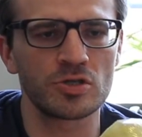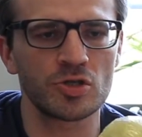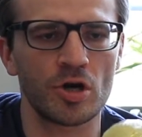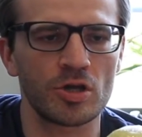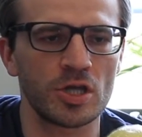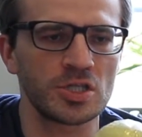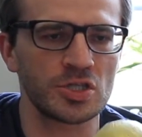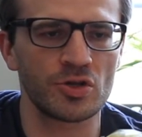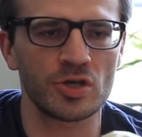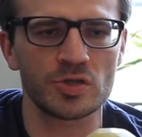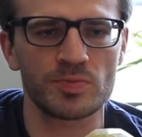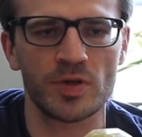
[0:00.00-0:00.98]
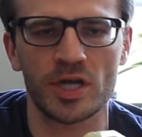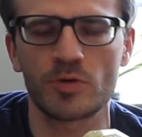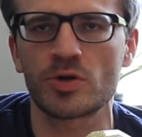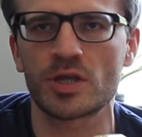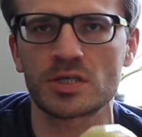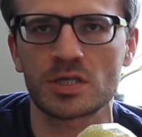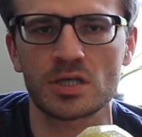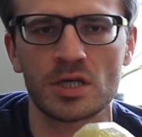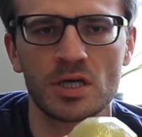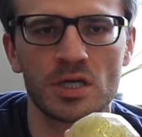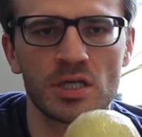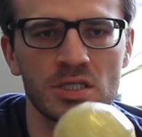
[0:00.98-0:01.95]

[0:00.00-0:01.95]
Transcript: Charlie still has played with this a ton.